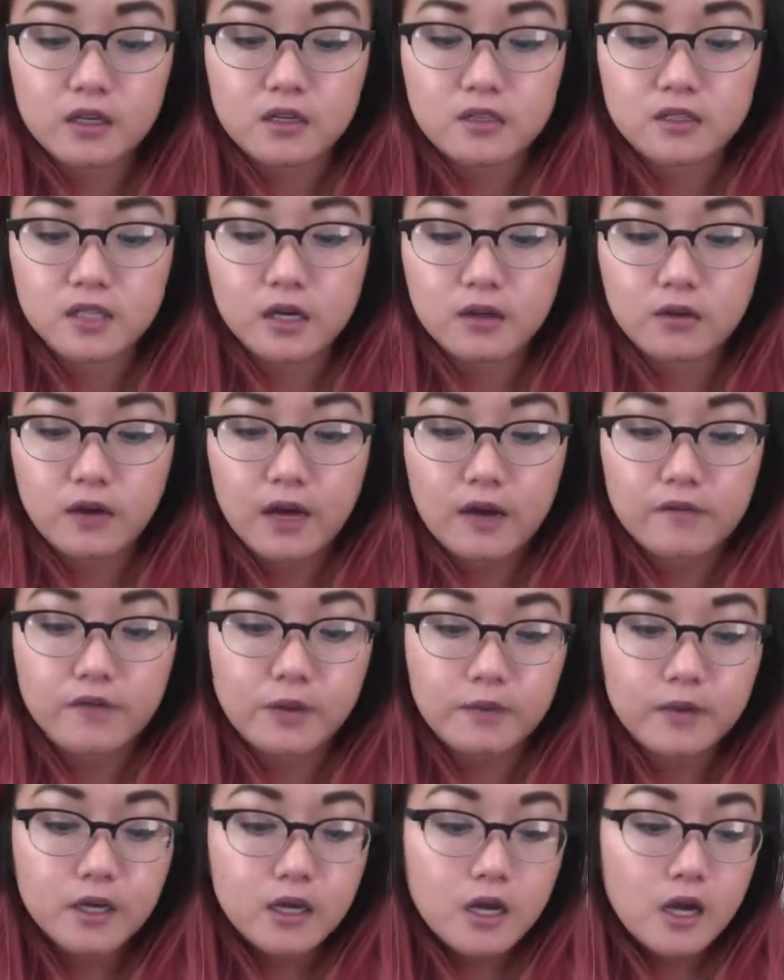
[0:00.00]
I don't have
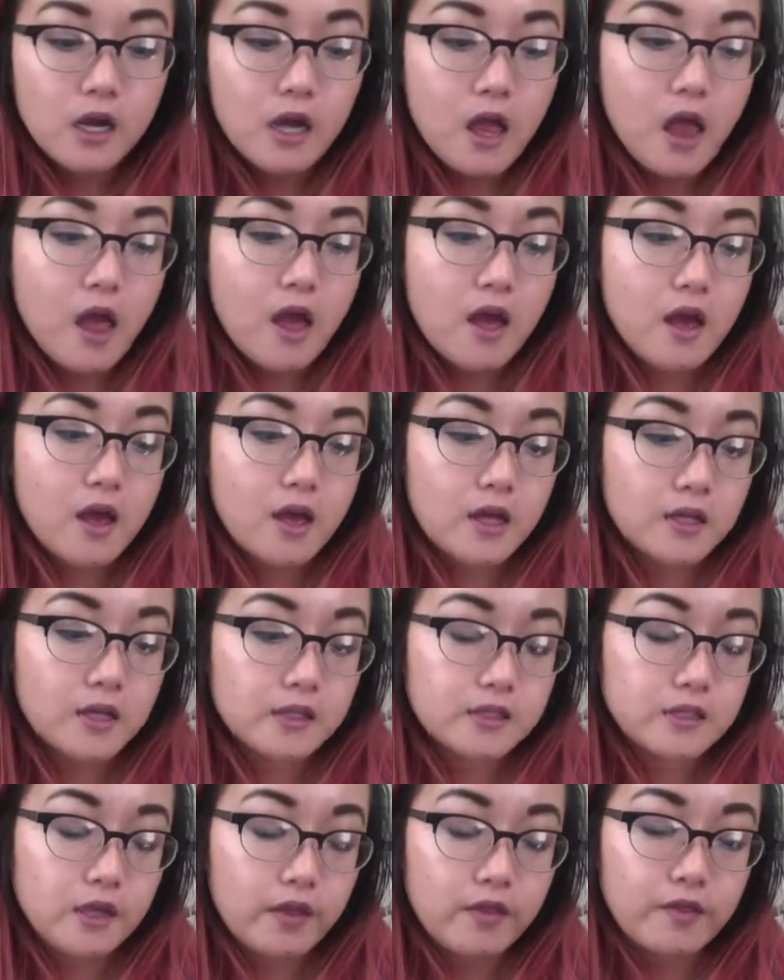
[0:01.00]
them.
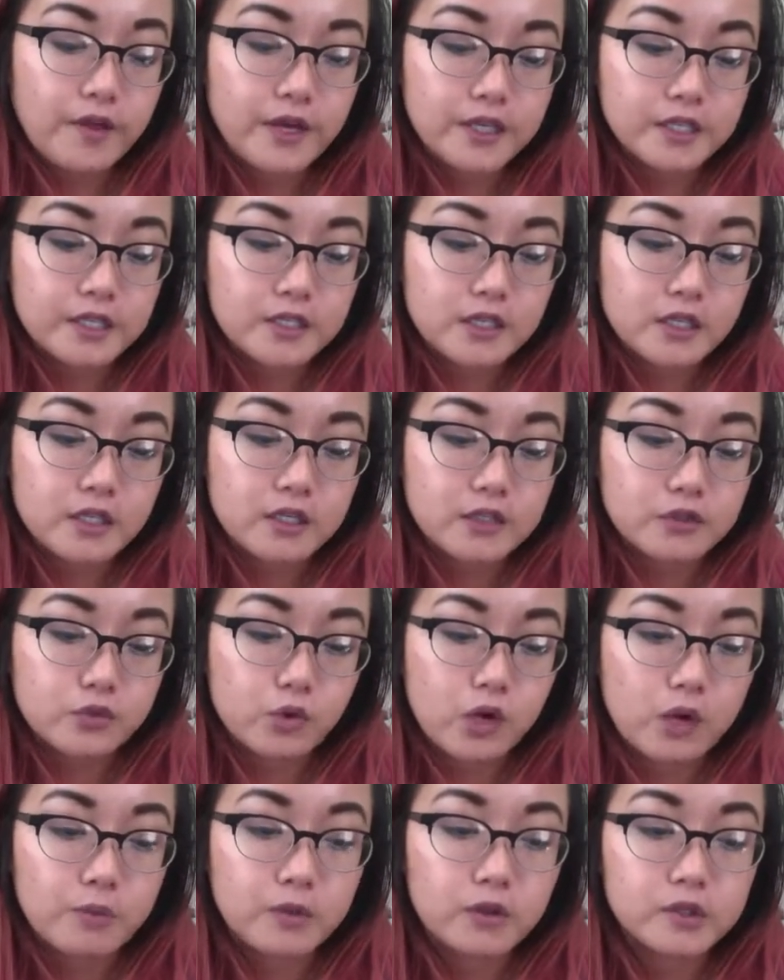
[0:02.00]
And this is what
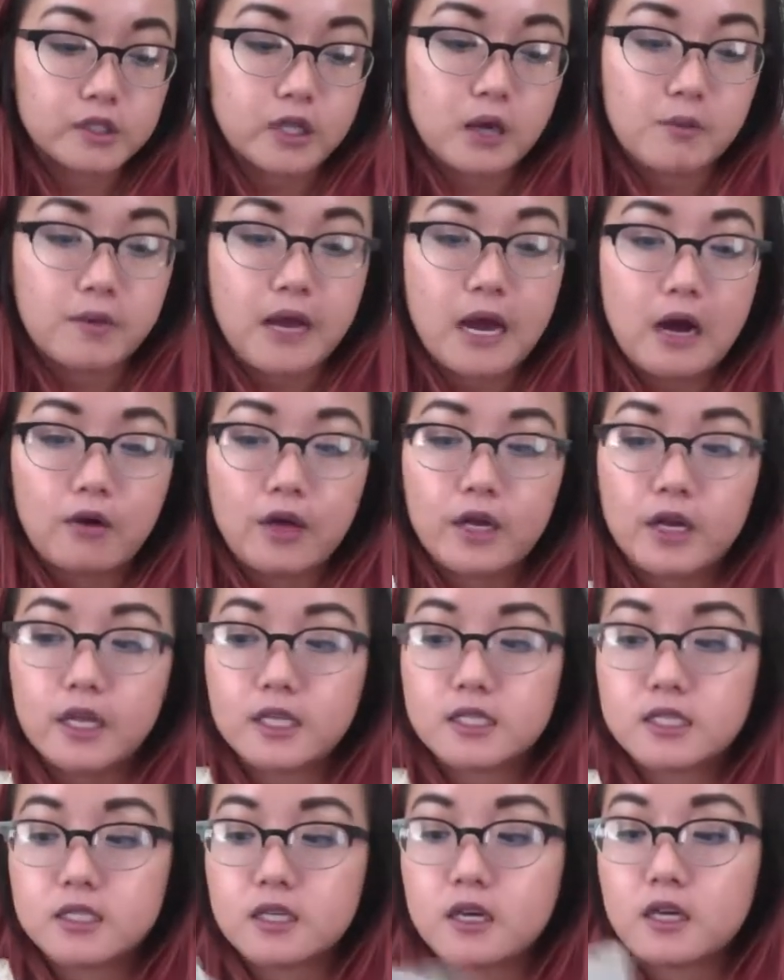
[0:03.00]
I'm using up now, and
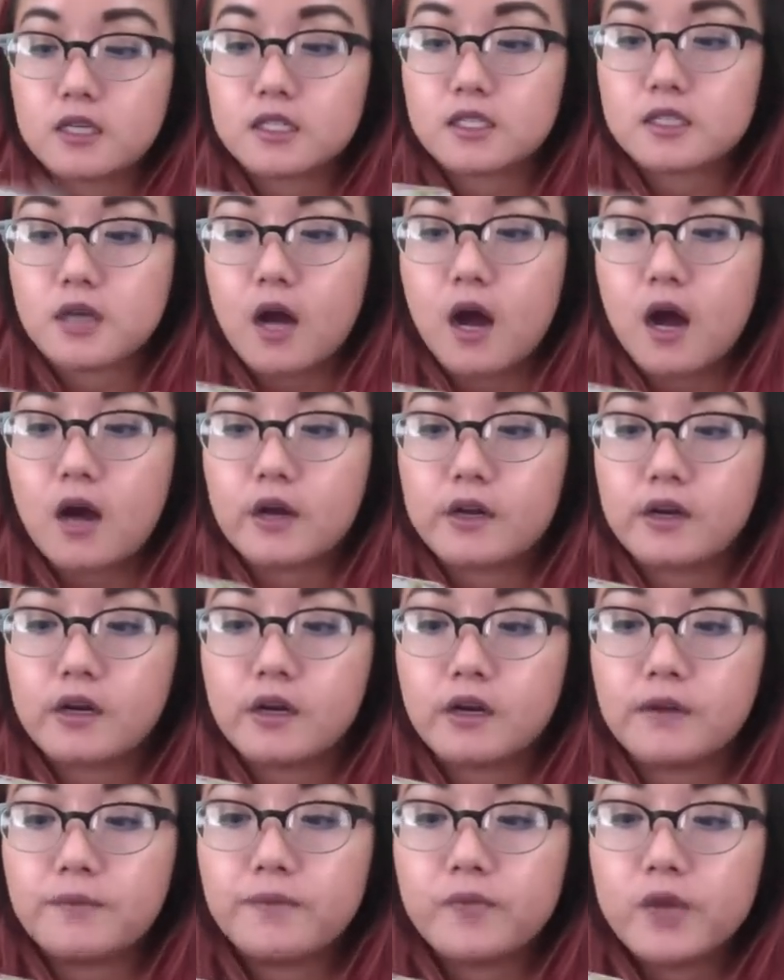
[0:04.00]
it's the
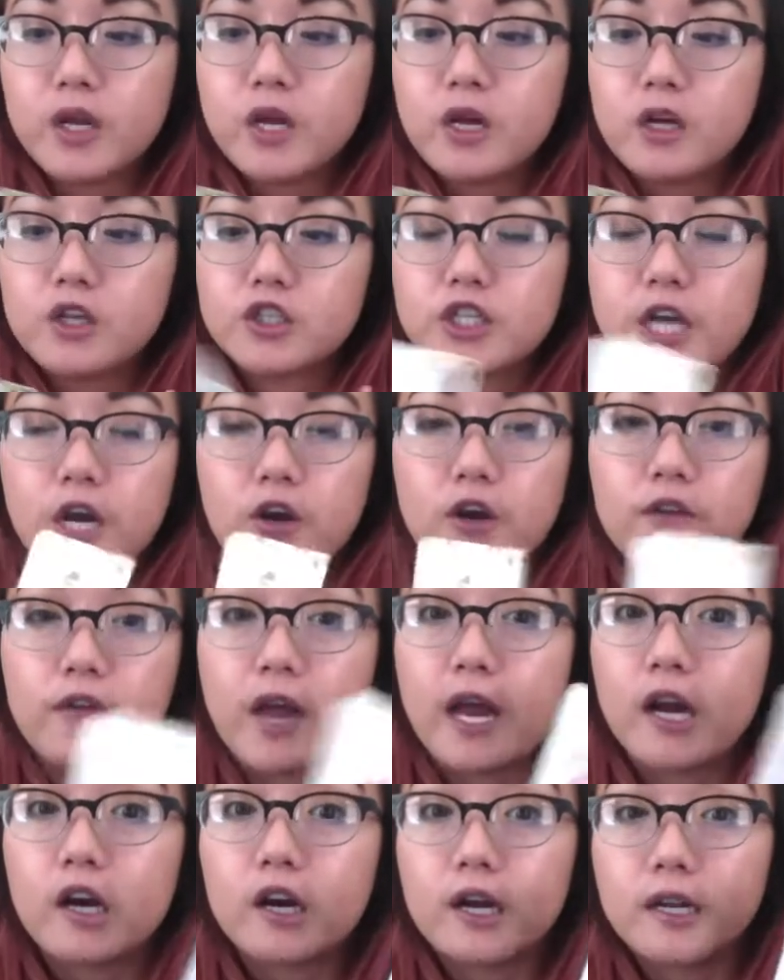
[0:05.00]
Escada Cherry in the
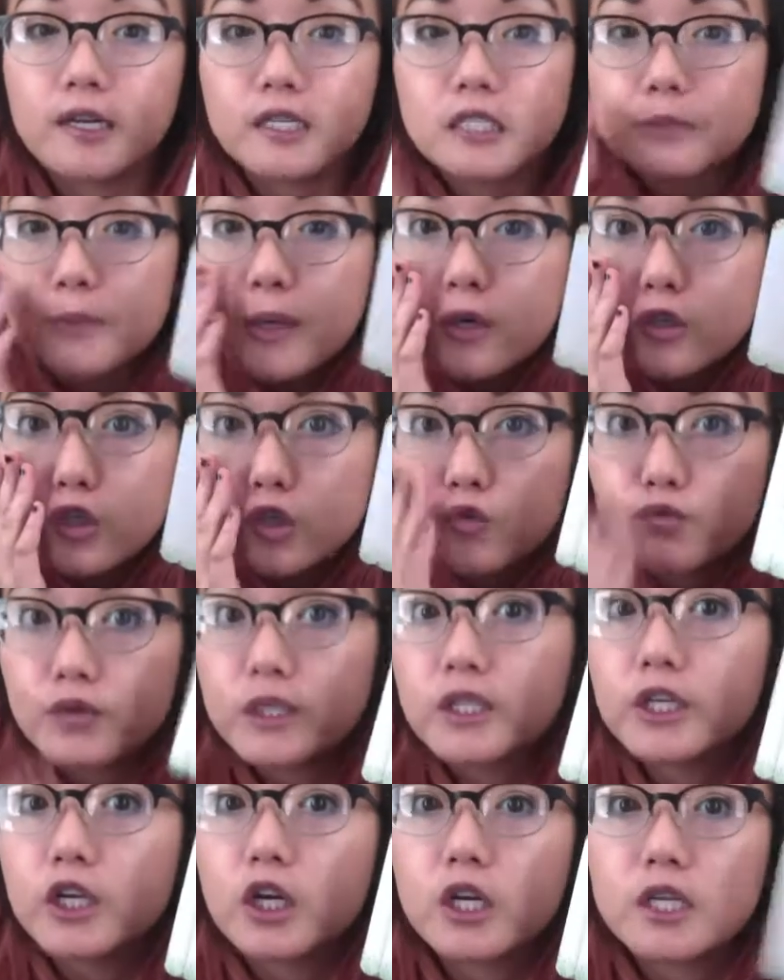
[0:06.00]
Air, and it smells
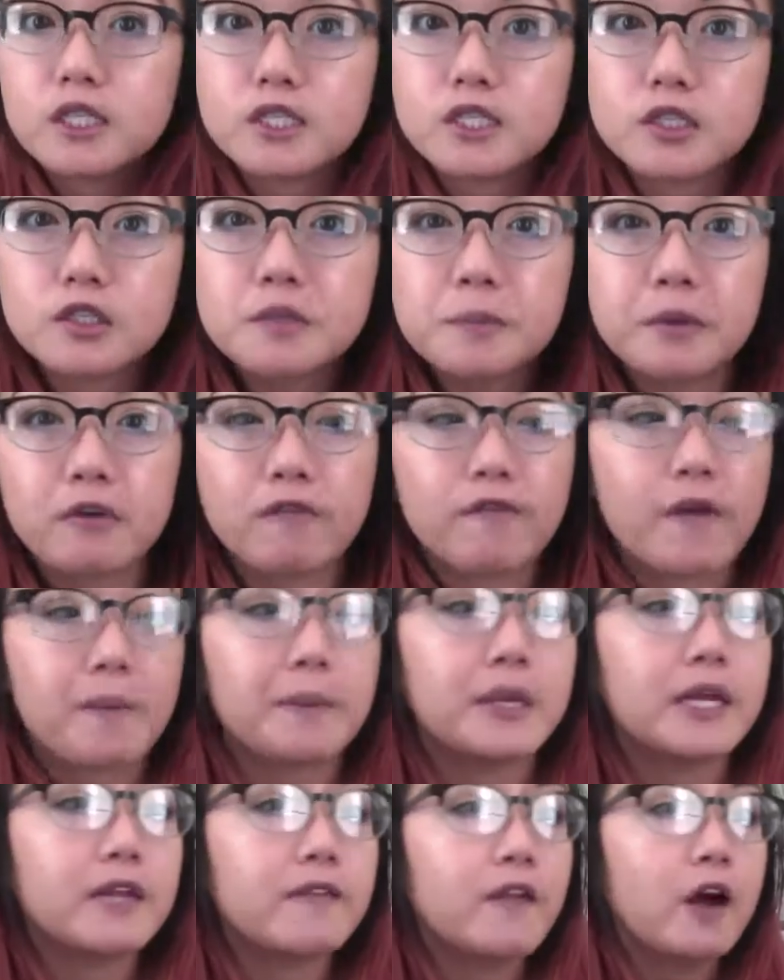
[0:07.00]
really good. It's super
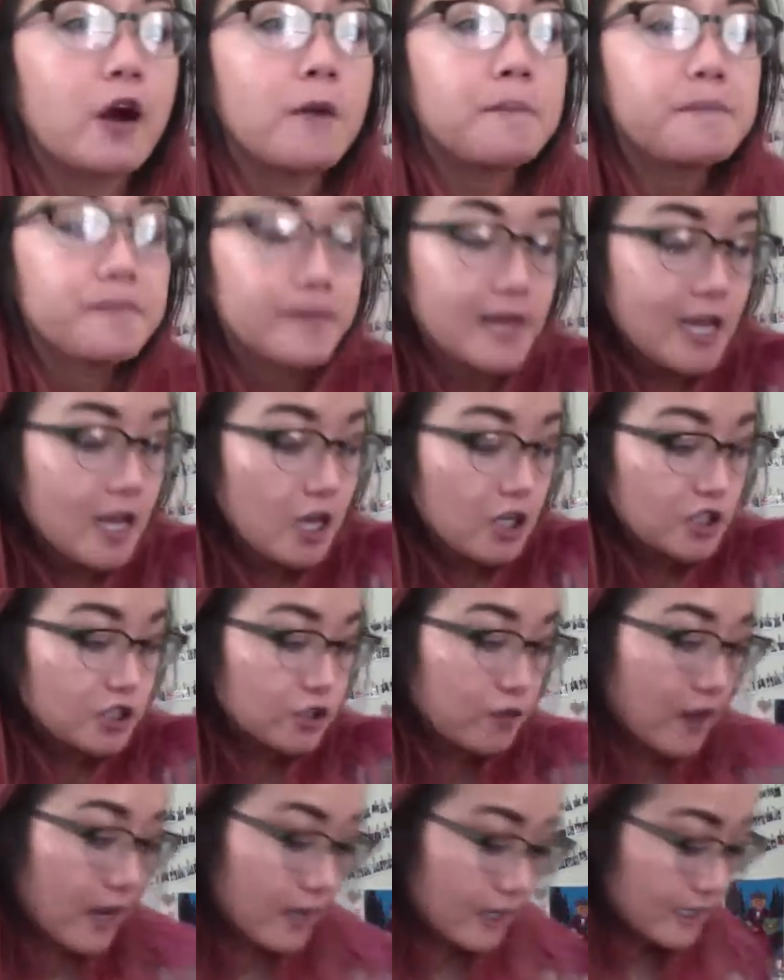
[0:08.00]
feminine though. So
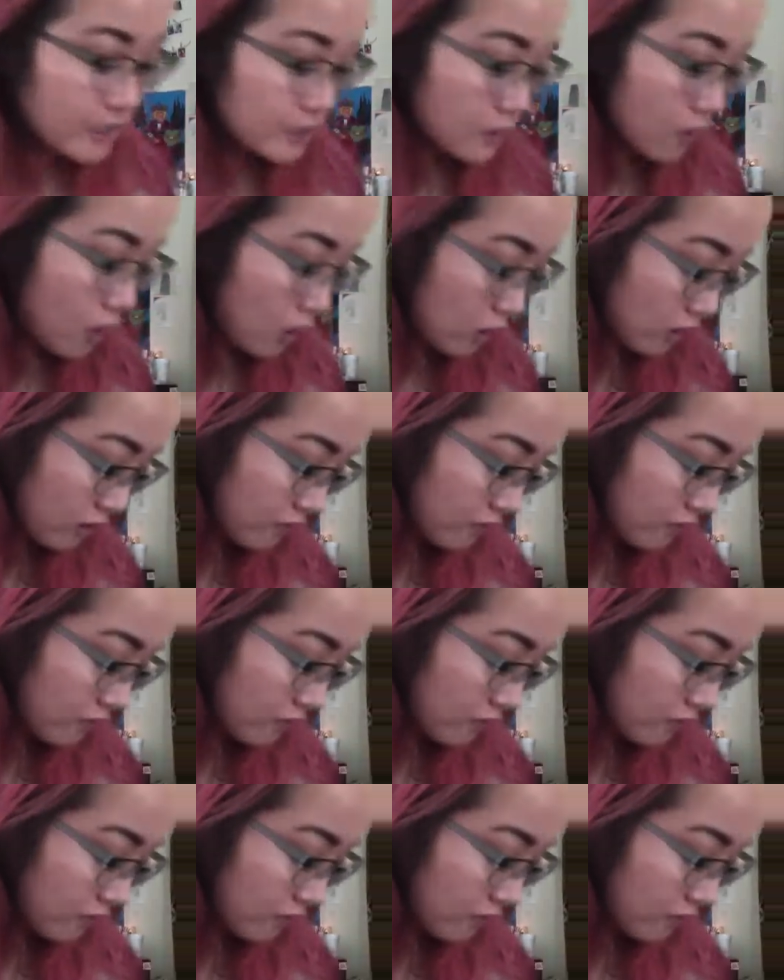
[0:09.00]
that is all of